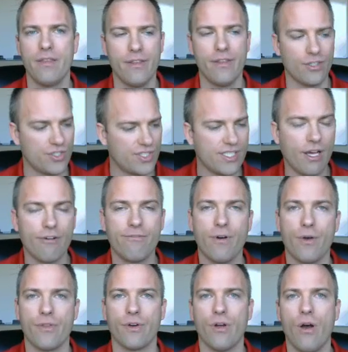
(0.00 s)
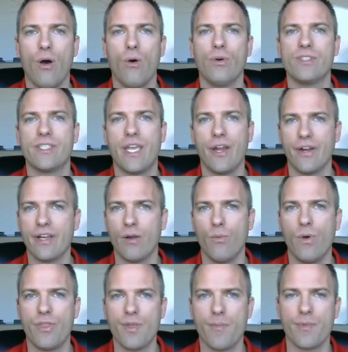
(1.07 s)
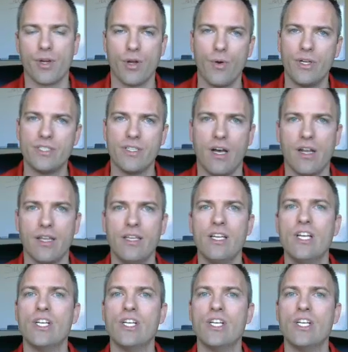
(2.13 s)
Their cell phone, they're always carrying it with them, they're always on it,